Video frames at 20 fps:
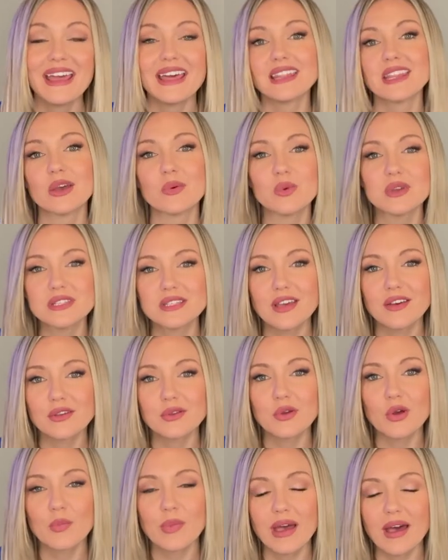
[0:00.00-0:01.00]
that we tell
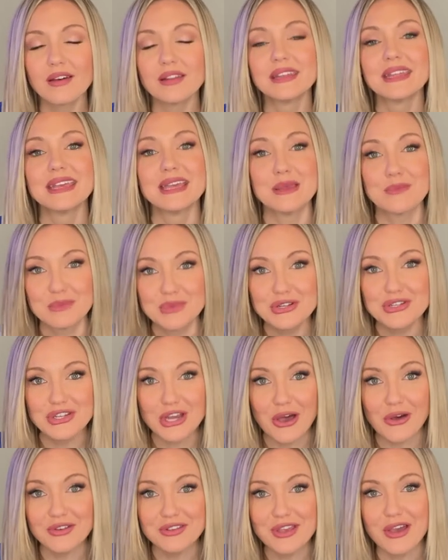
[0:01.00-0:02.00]
you about
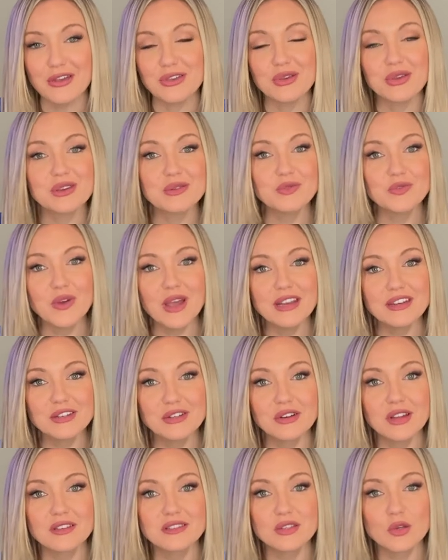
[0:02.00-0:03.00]
Michelle Young. You can find
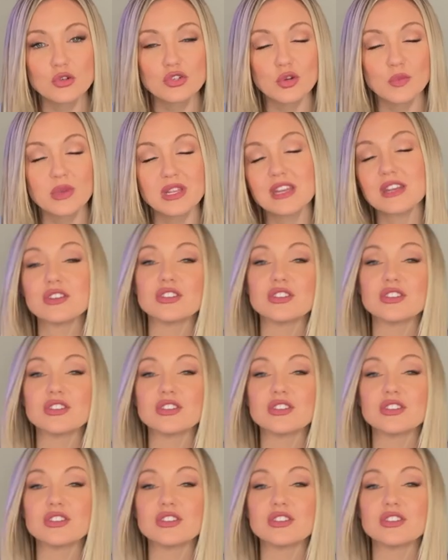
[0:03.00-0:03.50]
her on social media.